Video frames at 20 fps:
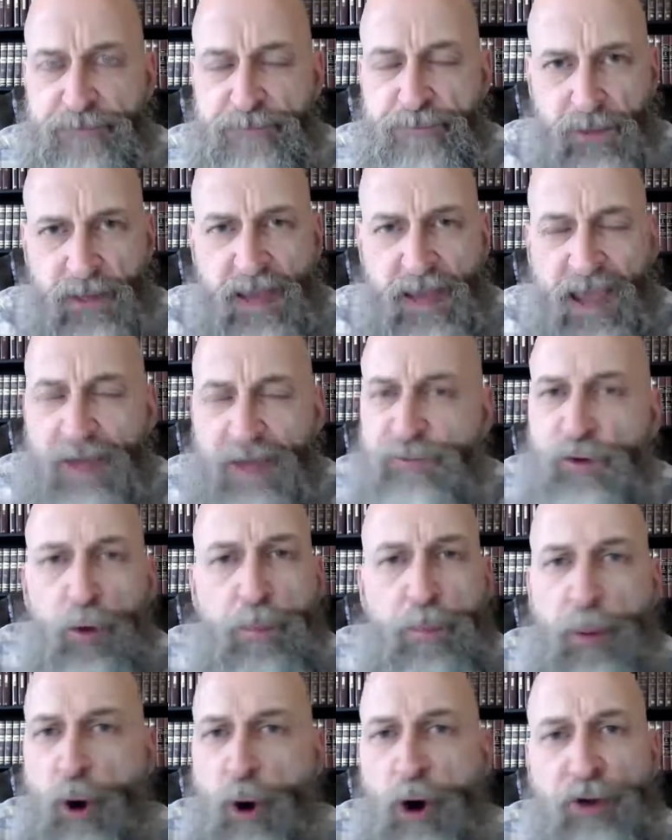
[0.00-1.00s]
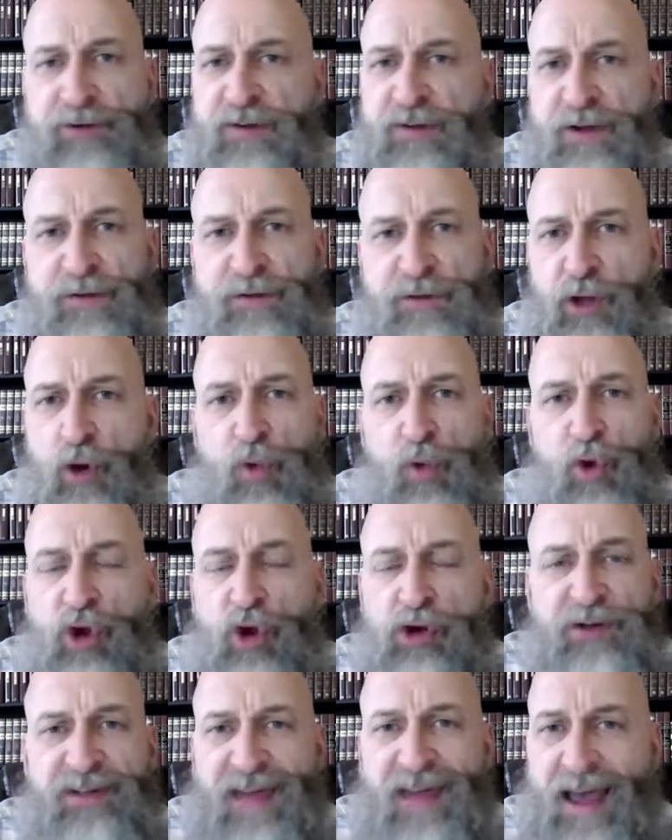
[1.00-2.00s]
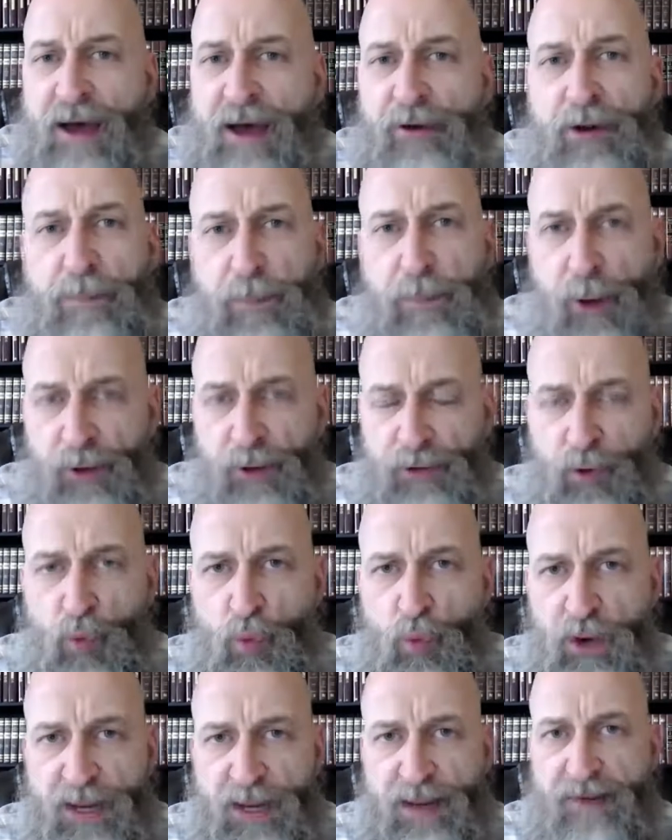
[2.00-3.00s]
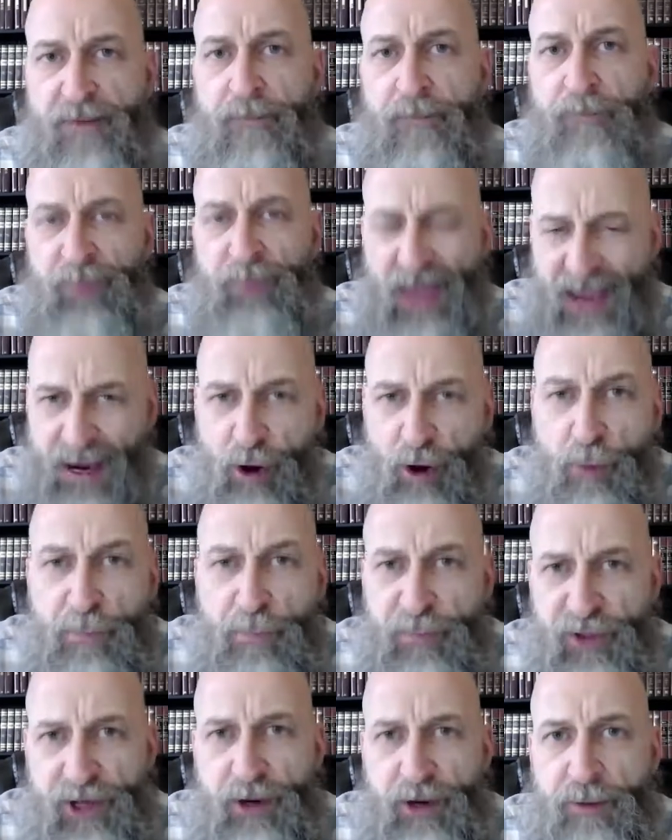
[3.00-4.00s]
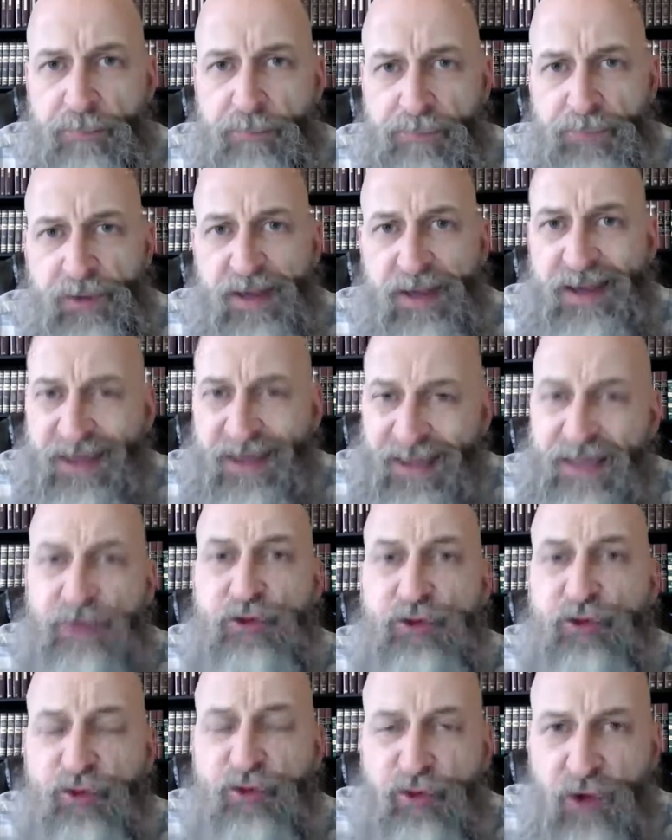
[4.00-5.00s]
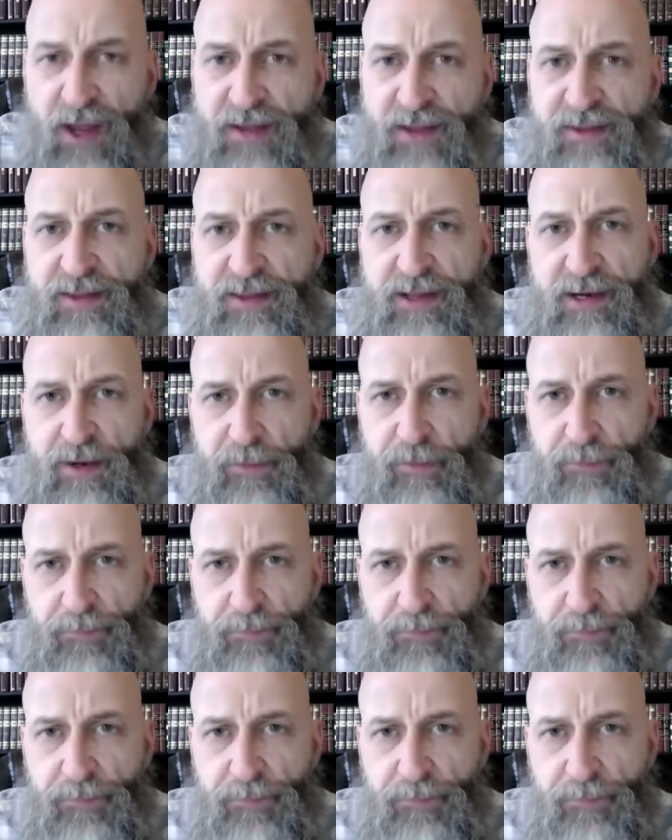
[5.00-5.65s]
And so Paul says, don't look down upon the weak. Help them, instruct them.